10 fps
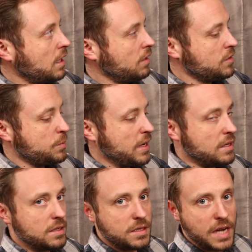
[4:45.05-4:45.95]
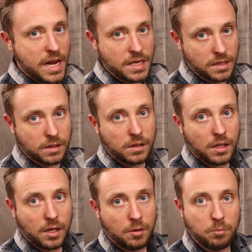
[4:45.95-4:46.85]
I've spent days
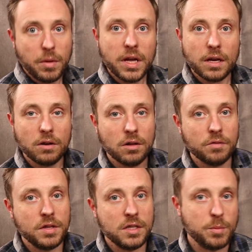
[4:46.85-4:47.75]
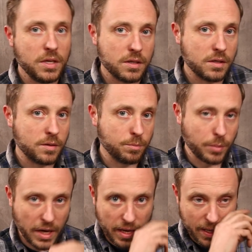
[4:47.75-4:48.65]
making all of these pieces
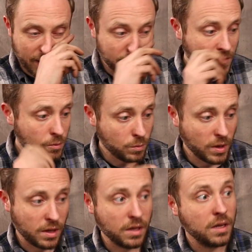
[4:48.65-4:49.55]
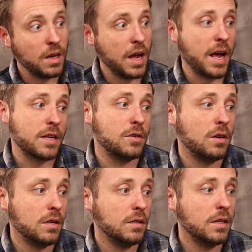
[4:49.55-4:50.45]
by hand with a
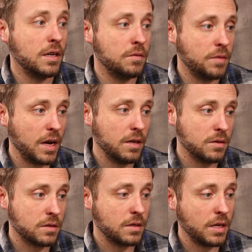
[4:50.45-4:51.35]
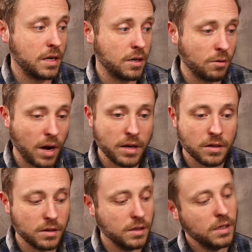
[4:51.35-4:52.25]
hacksaw and files and a
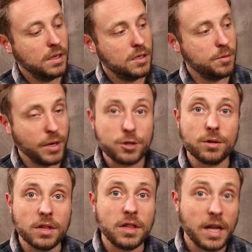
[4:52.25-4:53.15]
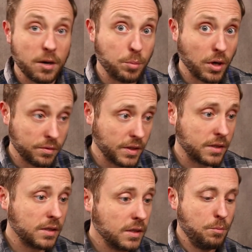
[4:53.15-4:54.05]
grinder to make sure that they are
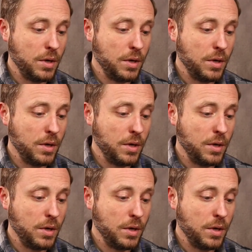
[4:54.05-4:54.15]
perfect,